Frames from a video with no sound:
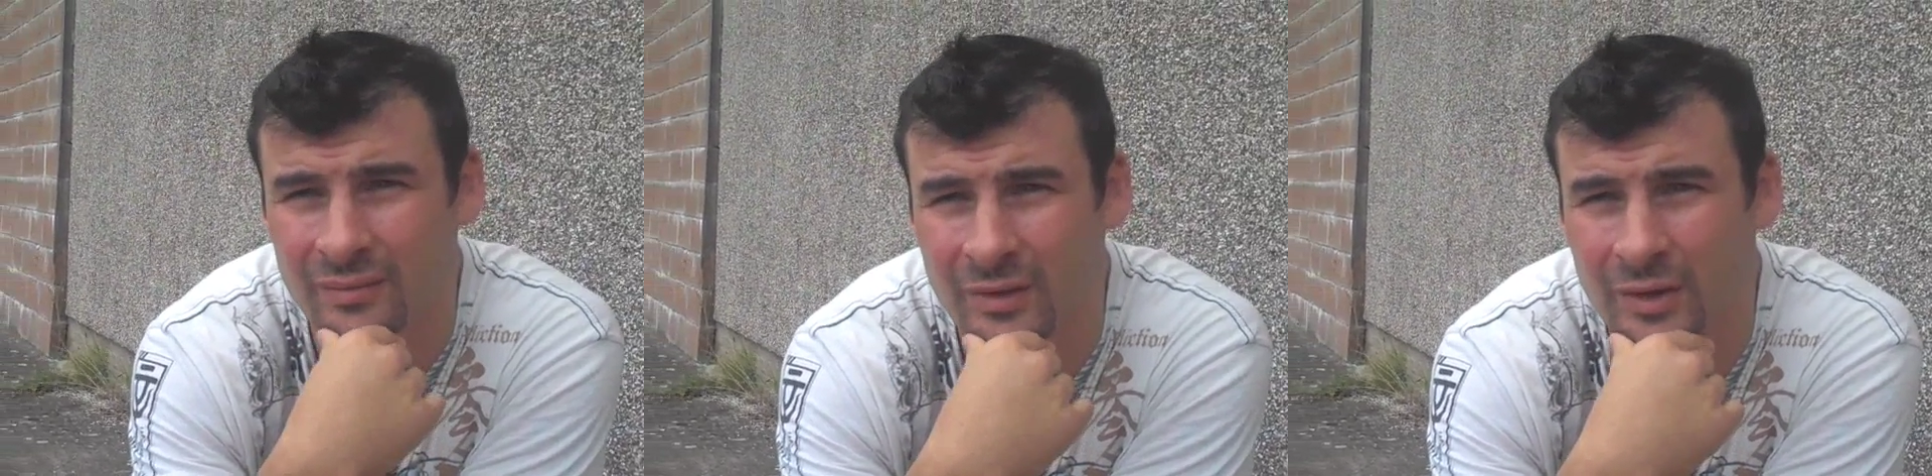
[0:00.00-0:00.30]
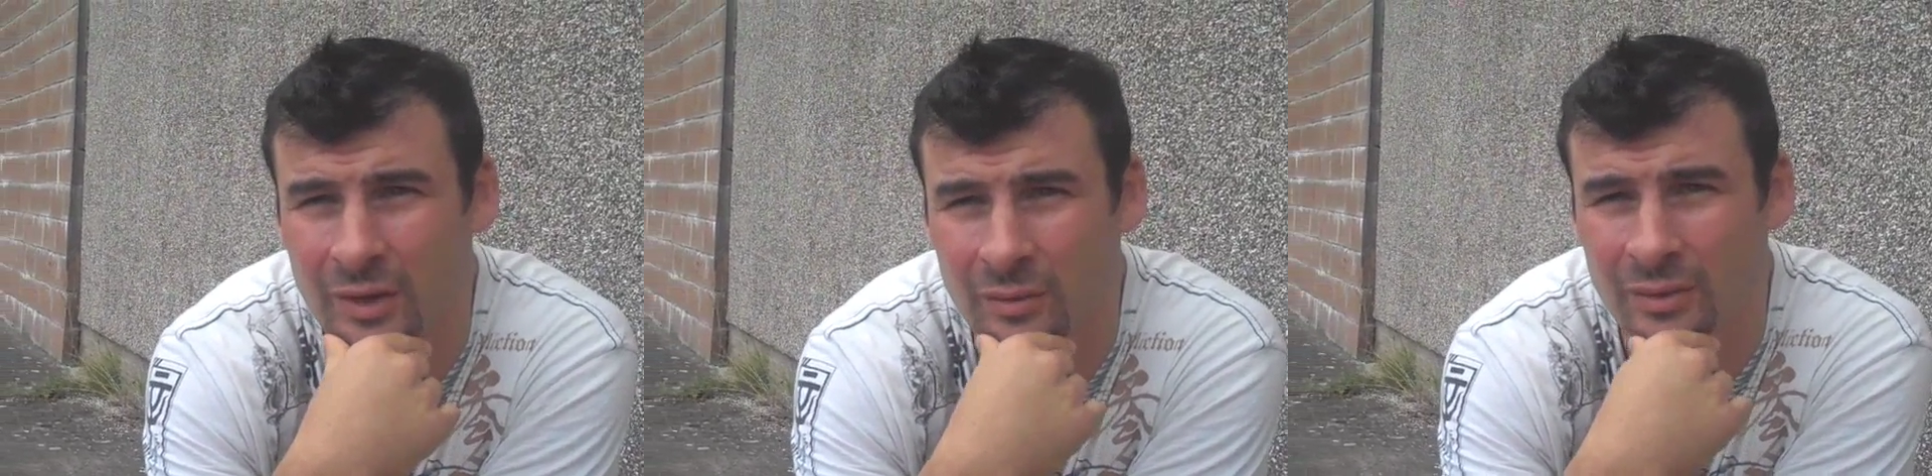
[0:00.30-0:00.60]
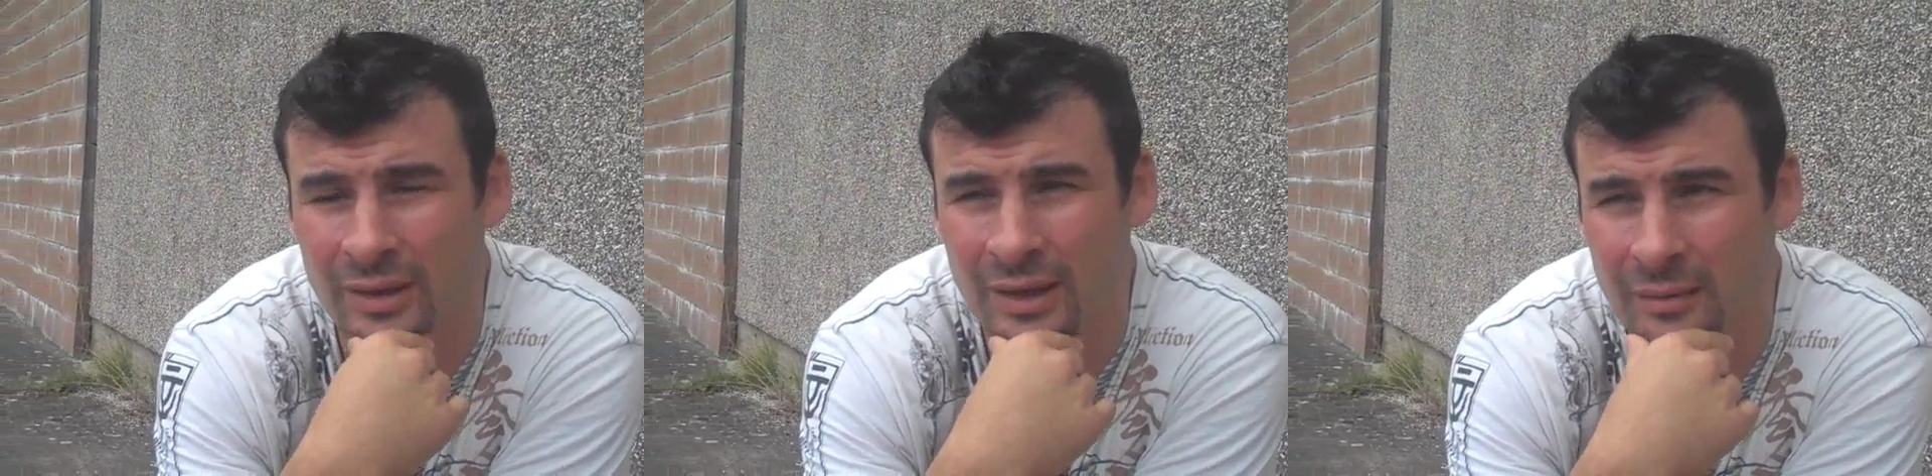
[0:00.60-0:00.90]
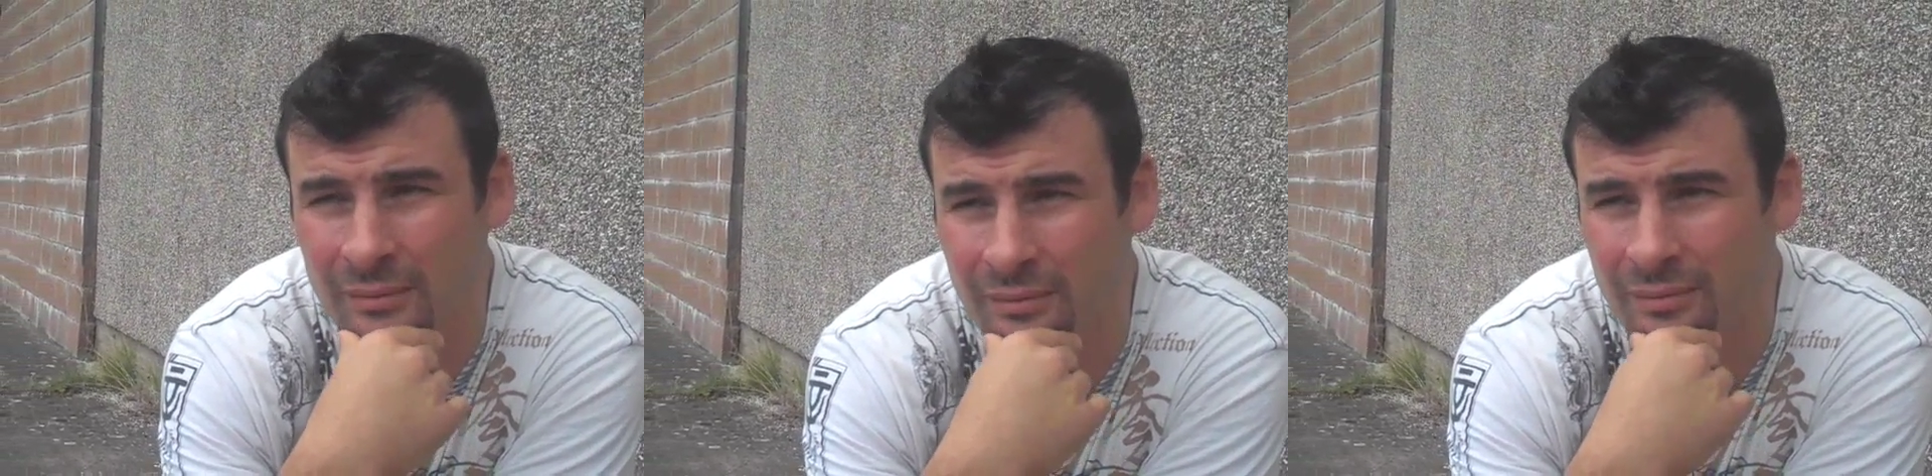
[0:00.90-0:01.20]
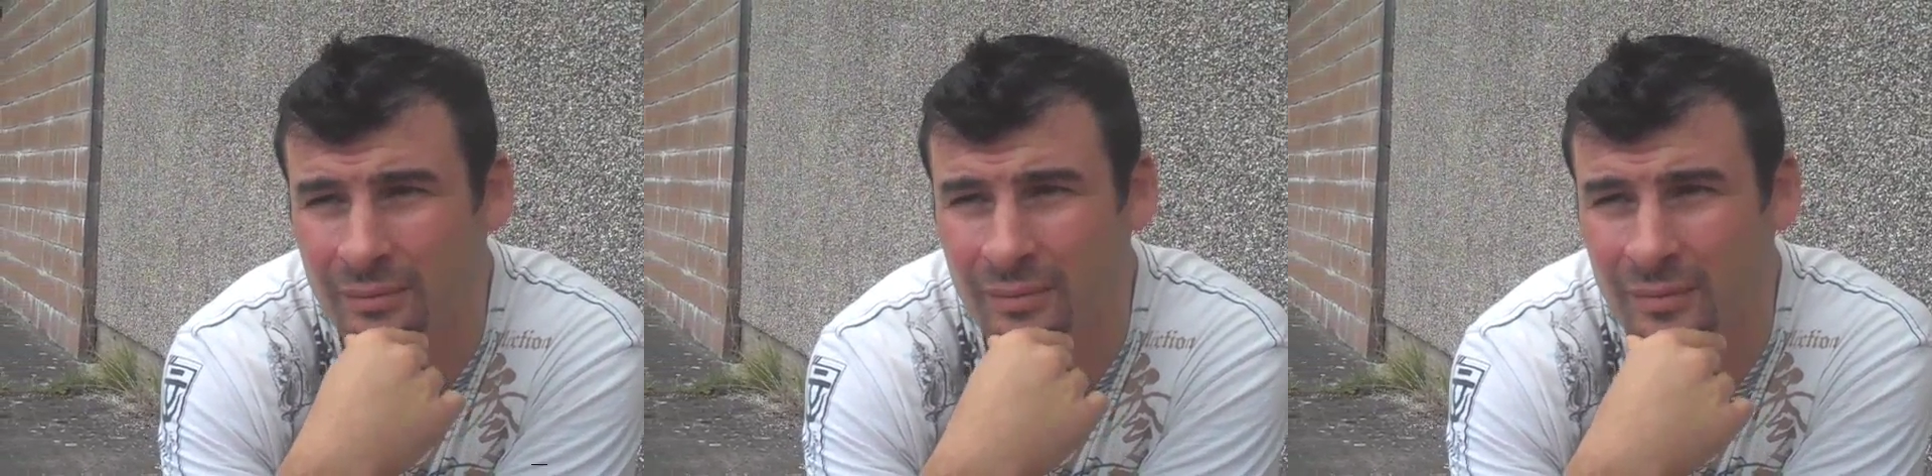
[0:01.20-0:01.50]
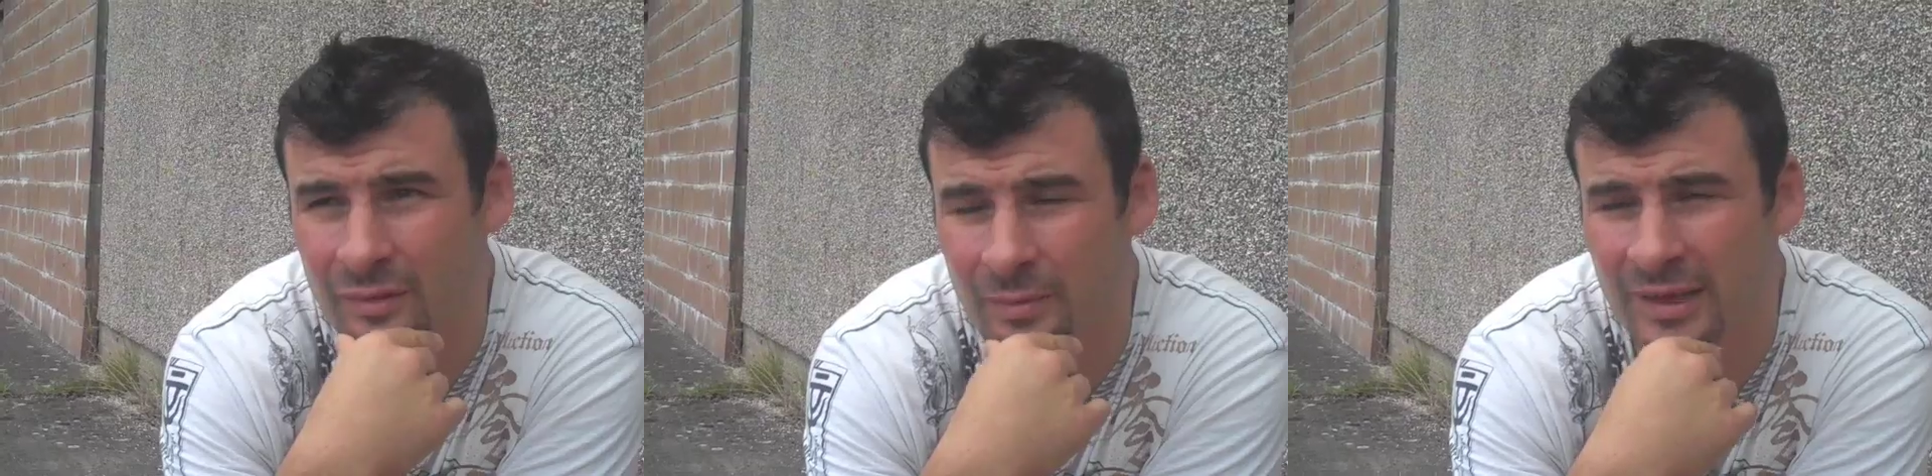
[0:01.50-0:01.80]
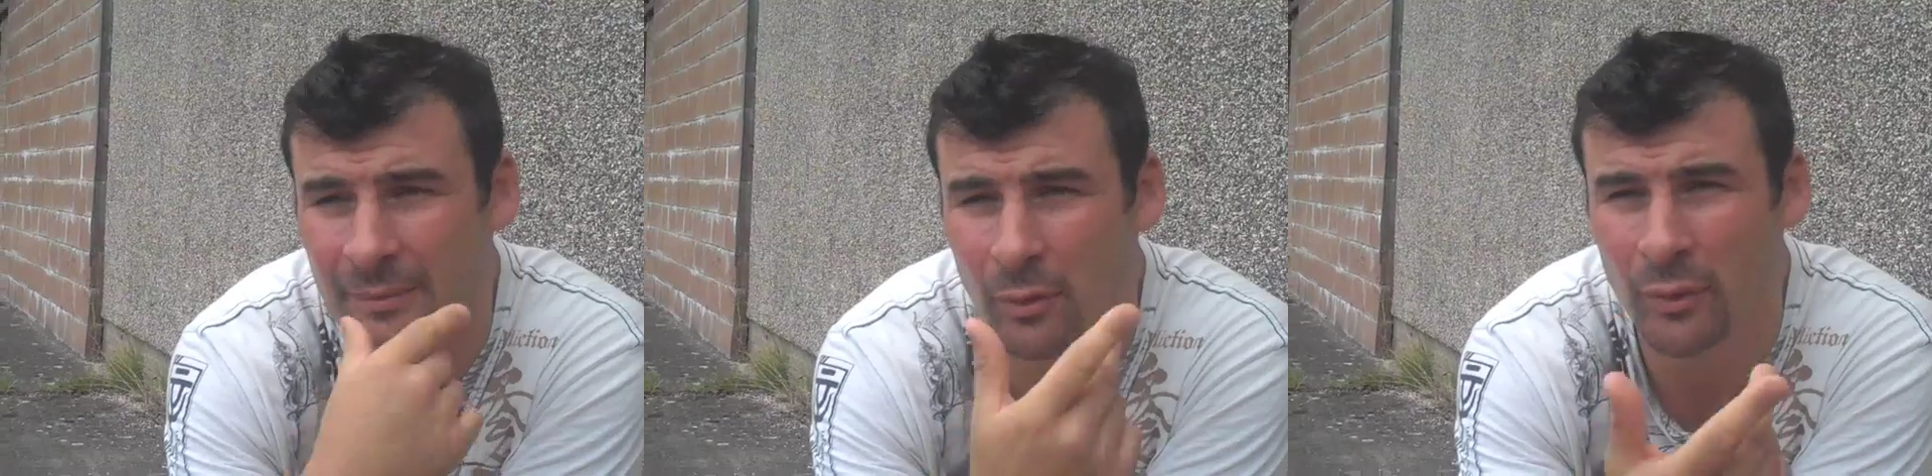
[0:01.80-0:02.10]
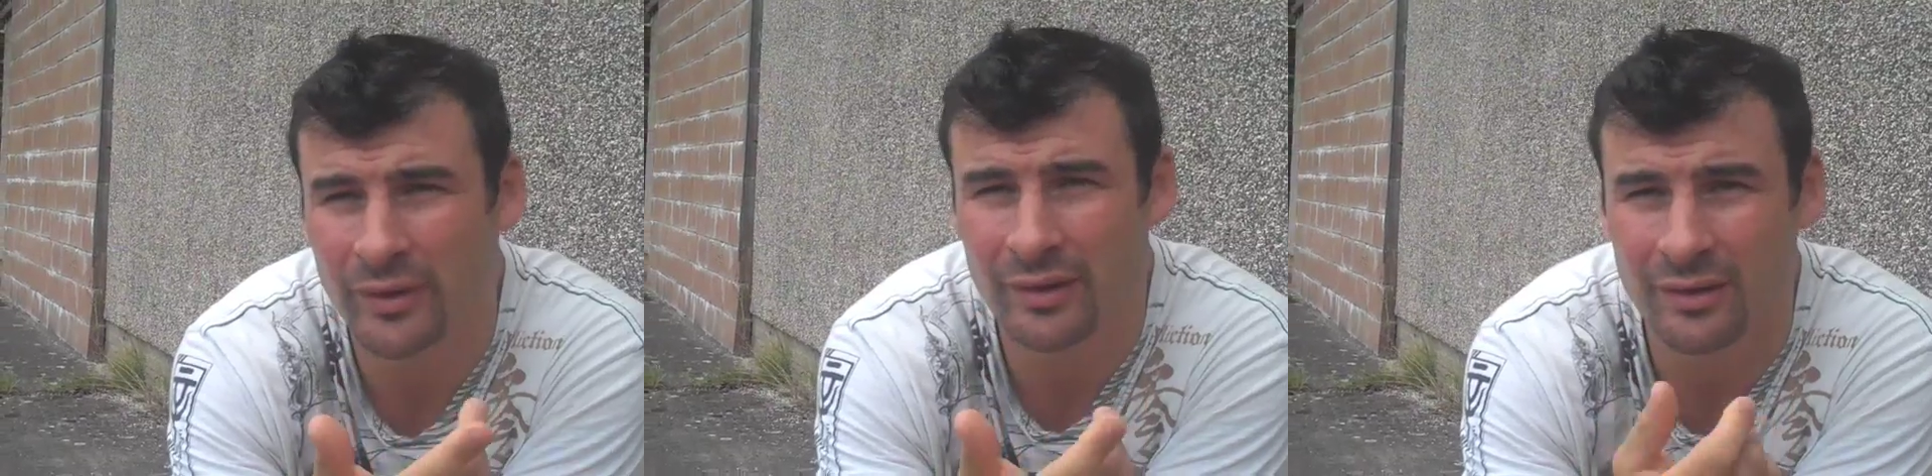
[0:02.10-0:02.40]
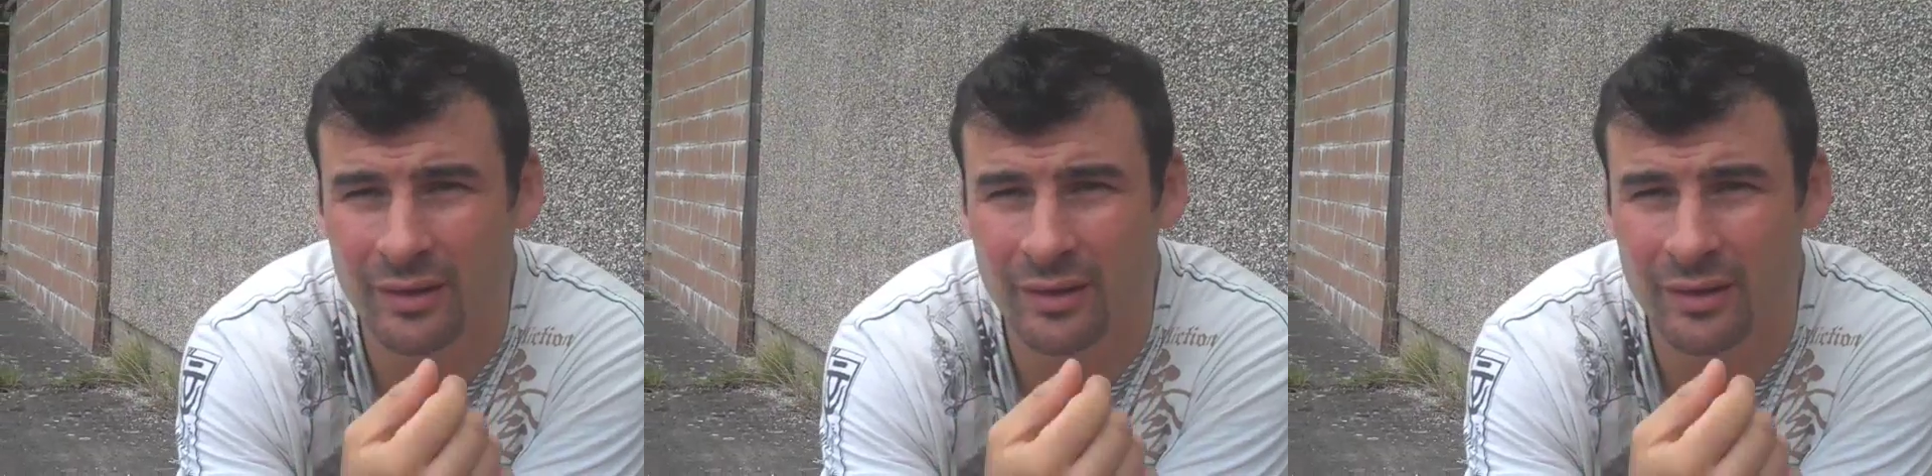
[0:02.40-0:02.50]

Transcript: You know, um, to become a winner,